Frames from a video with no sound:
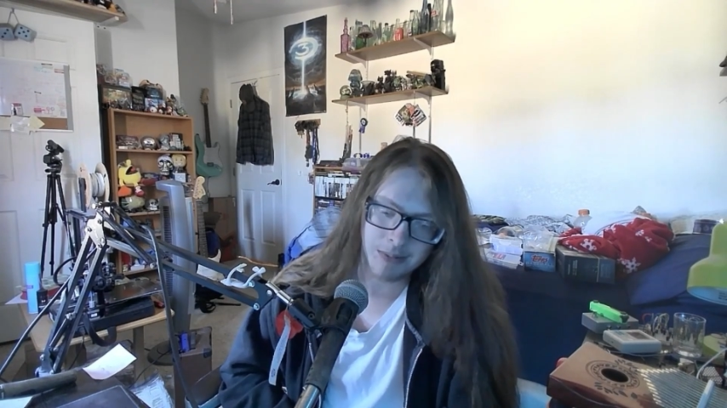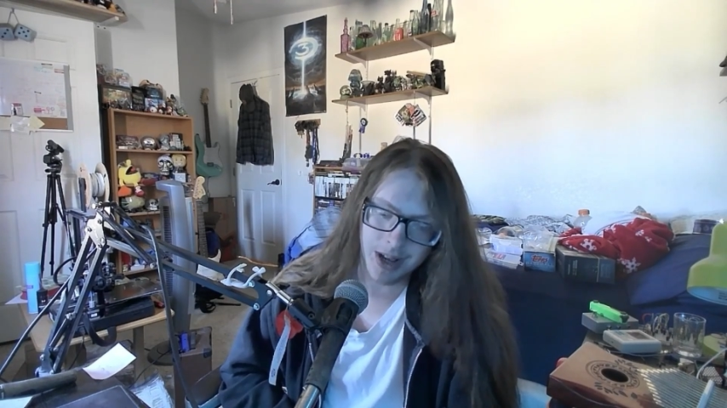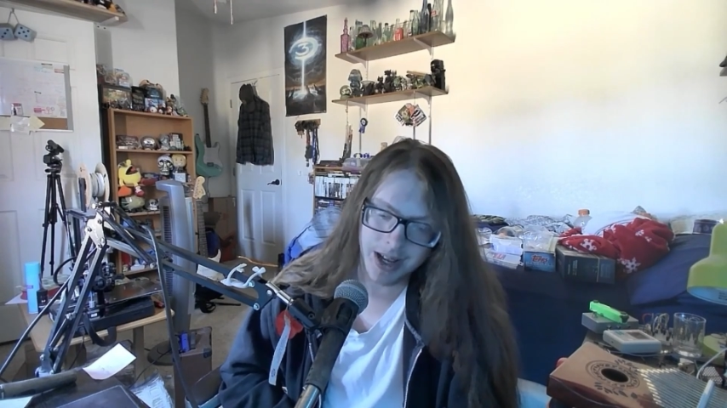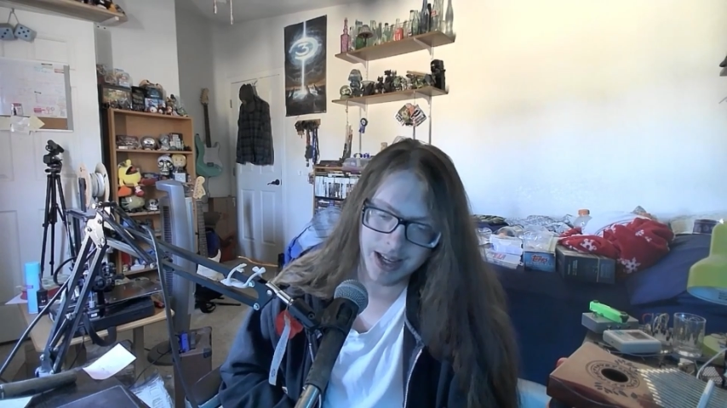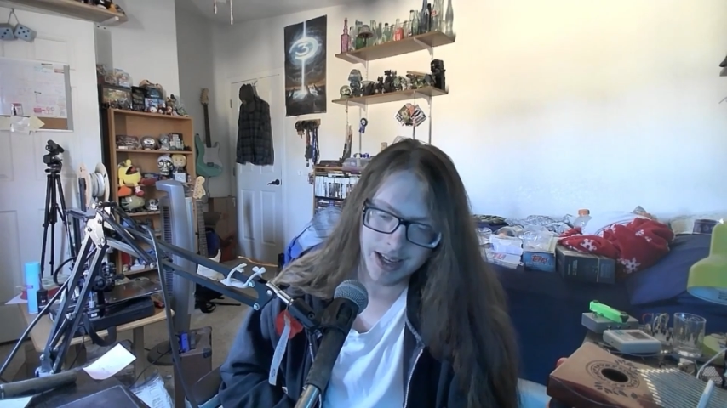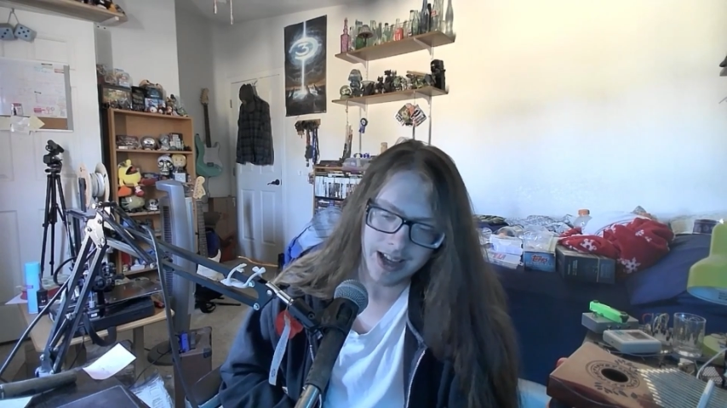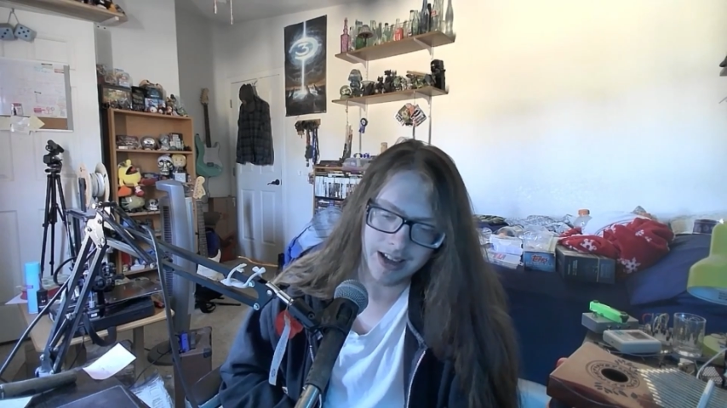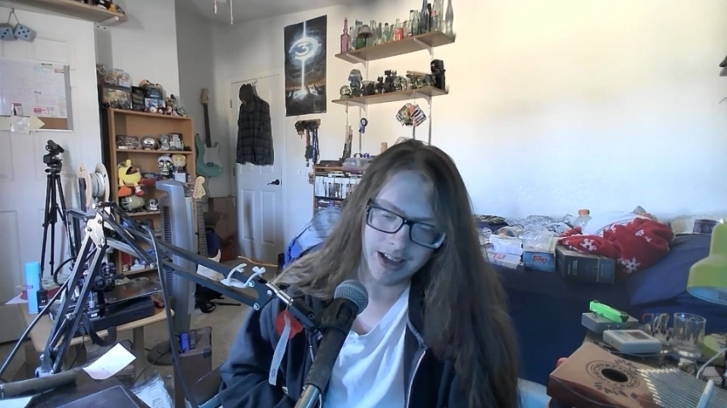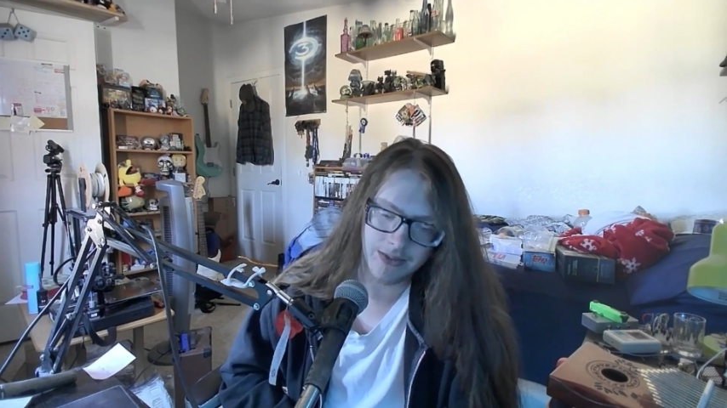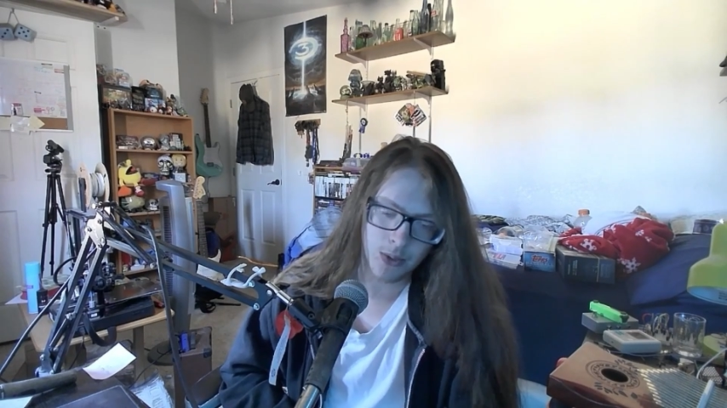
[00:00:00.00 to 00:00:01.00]
money
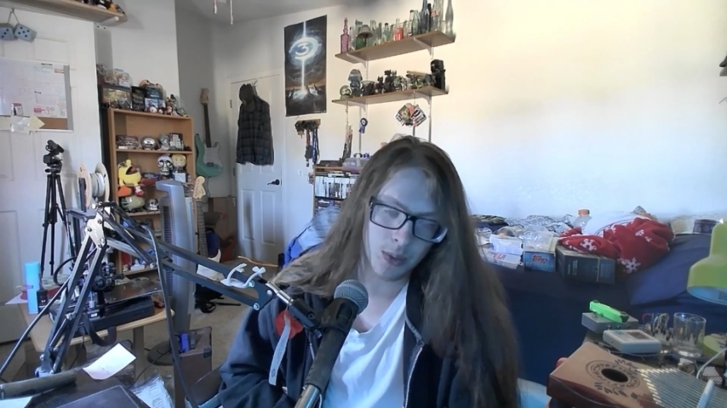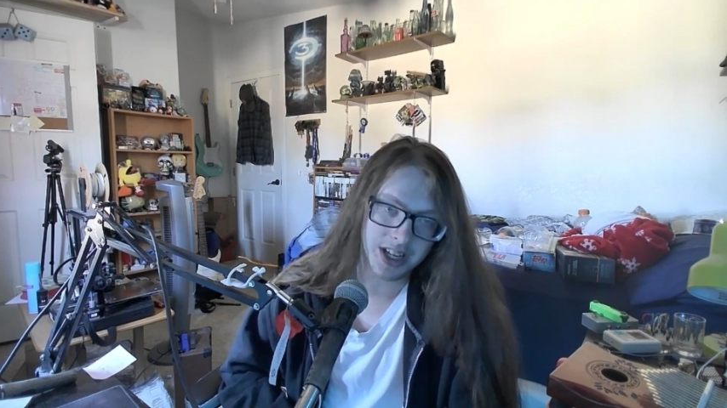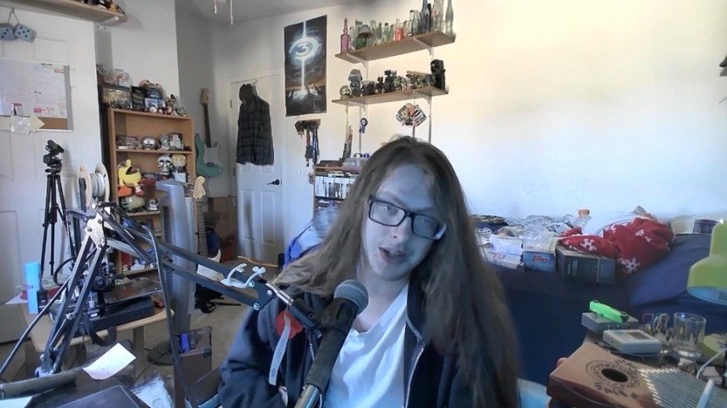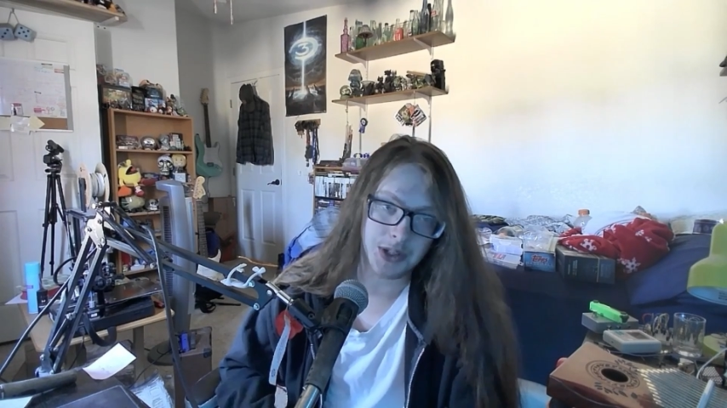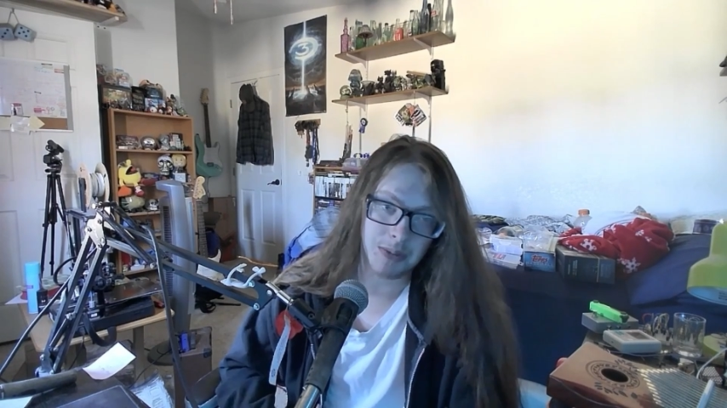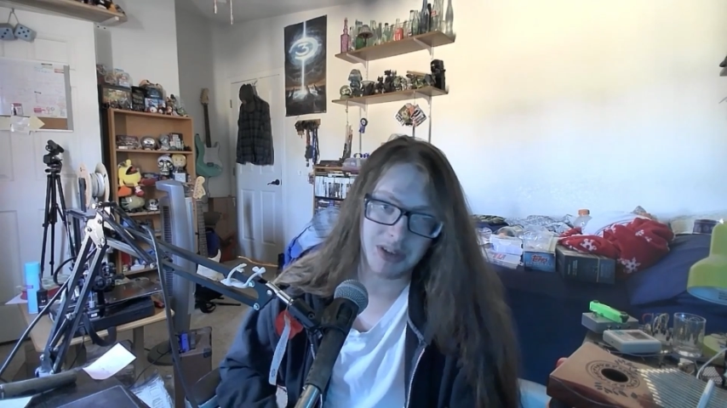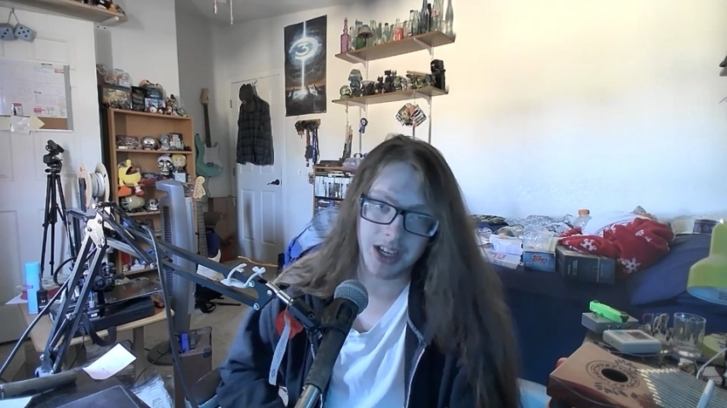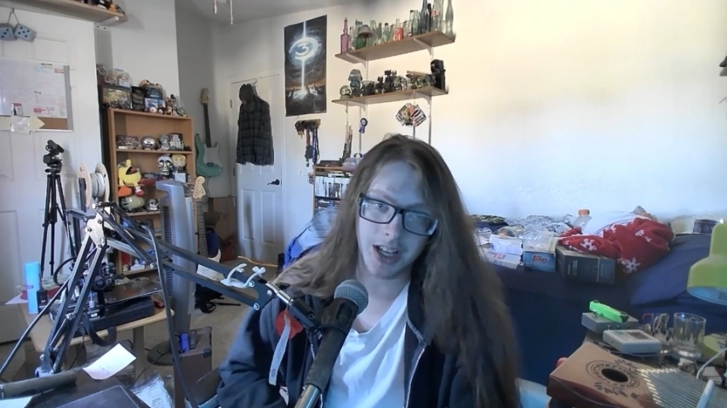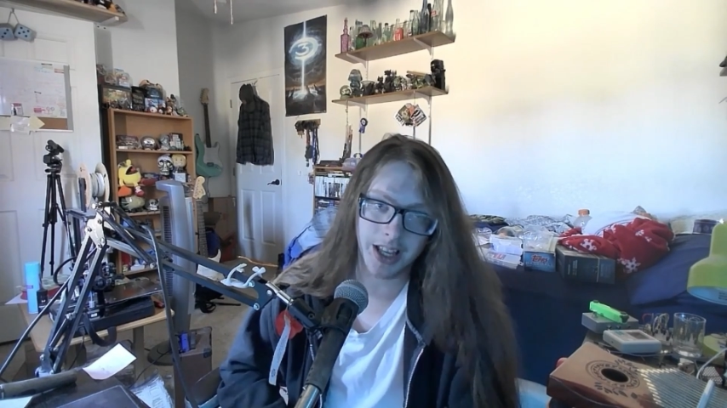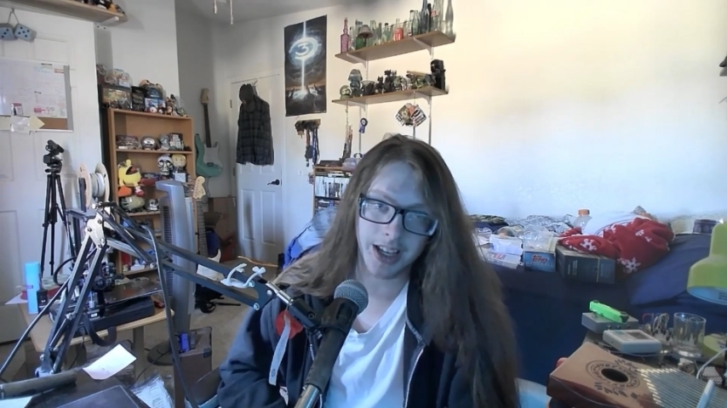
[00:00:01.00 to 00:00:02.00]
even when using
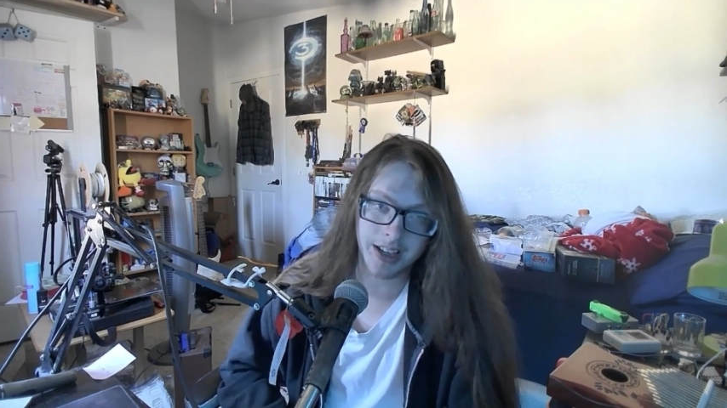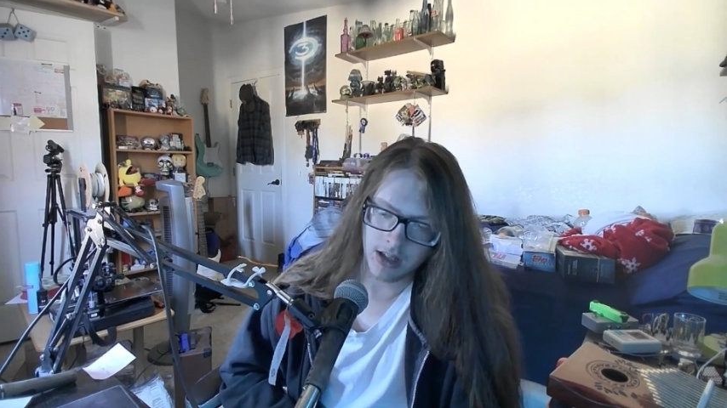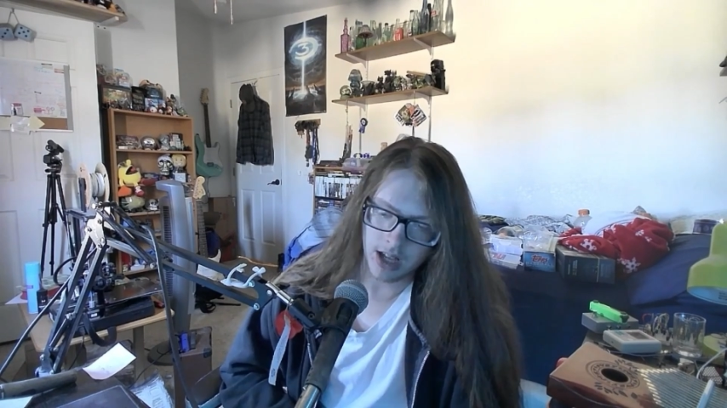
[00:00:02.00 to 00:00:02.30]
PLA.